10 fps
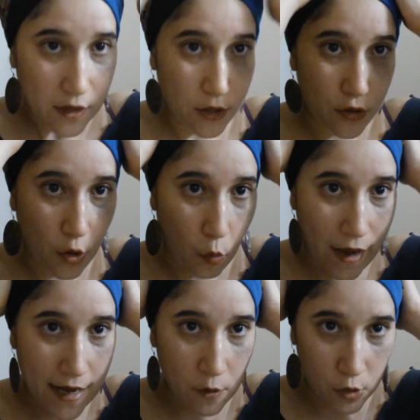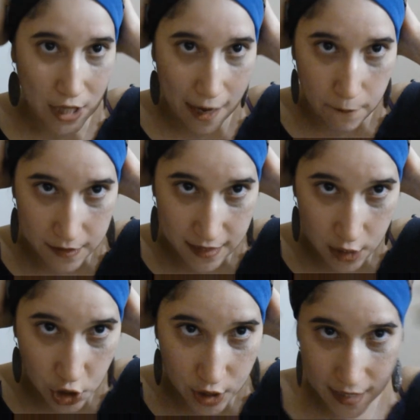the way in which I've
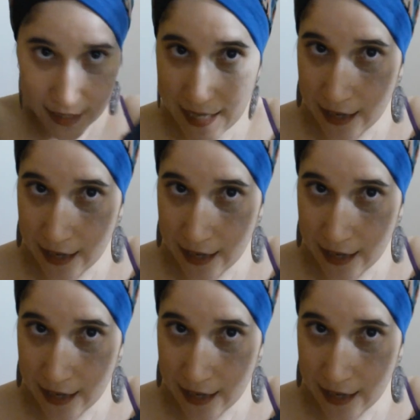positioned this,